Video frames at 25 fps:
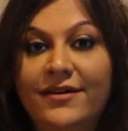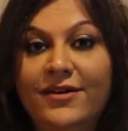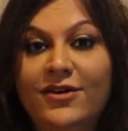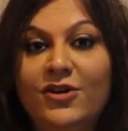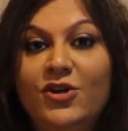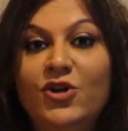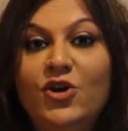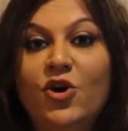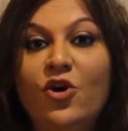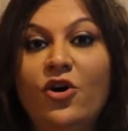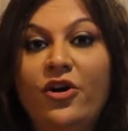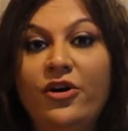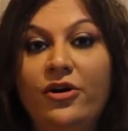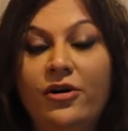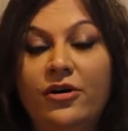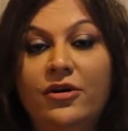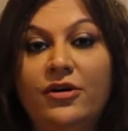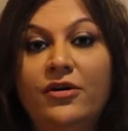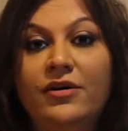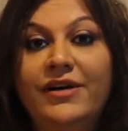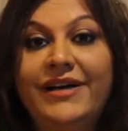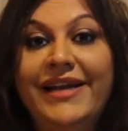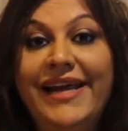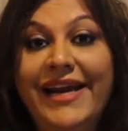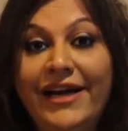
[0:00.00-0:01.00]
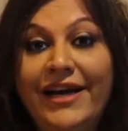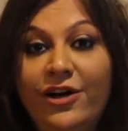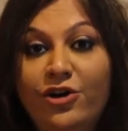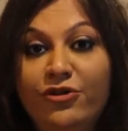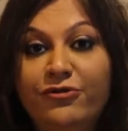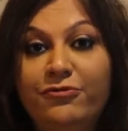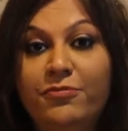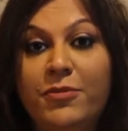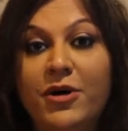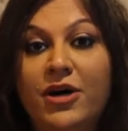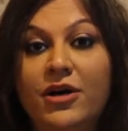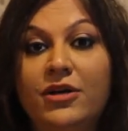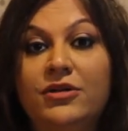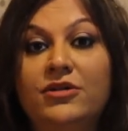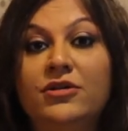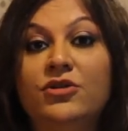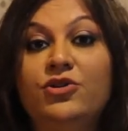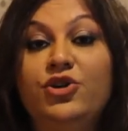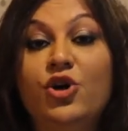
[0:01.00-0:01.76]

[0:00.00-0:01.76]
Your date of birth,